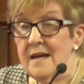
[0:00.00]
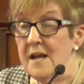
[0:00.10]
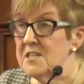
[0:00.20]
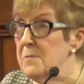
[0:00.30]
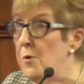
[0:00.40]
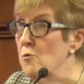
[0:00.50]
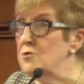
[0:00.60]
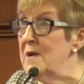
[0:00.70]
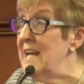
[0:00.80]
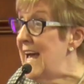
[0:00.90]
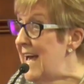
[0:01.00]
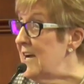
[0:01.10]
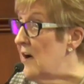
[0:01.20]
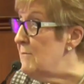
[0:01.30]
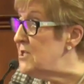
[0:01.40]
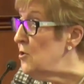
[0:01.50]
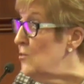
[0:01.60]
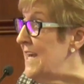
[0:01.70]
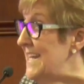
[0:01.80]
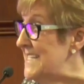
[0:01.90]
And I suppose really Hagar was the
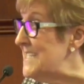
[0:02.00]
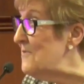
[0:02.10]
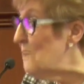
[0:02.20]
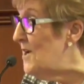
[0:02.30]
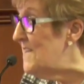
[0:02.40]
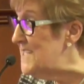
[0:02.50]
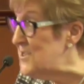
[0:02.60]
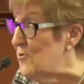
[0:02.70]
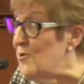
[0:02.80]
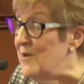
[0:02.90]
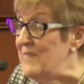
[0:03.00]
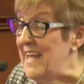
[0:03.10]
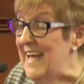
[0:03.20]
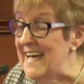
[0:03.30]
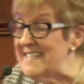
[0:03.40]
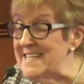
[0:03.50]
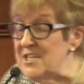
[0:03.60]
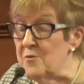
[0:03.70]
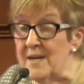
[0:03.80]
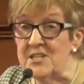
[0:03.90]
only innocent one in this whole uh,
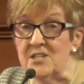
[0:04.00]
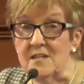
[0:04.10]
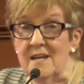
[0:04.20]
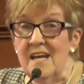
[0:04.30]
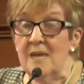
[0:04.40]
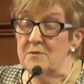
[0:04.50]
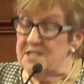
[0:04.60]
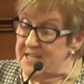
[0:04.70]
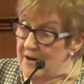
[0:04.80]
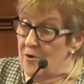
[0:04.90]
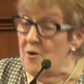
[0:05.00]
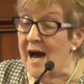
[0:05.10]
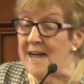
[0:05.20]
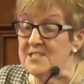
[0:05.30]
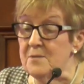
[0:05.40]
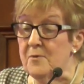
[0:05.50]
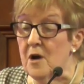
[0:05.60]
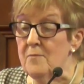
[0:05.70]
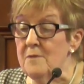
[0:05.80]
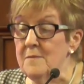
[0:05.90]
situation. It was Sarah who hatched the
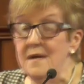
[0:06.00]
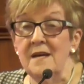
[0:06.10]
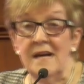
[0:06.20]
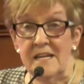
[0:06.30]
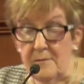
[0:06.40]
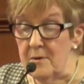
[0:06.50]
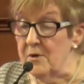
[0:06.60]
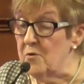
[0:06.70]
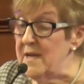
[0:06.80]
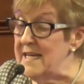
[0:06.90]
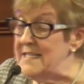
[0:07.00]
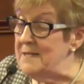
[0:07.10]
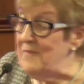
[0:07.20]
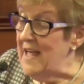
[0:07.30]
problem, and Abram agreed.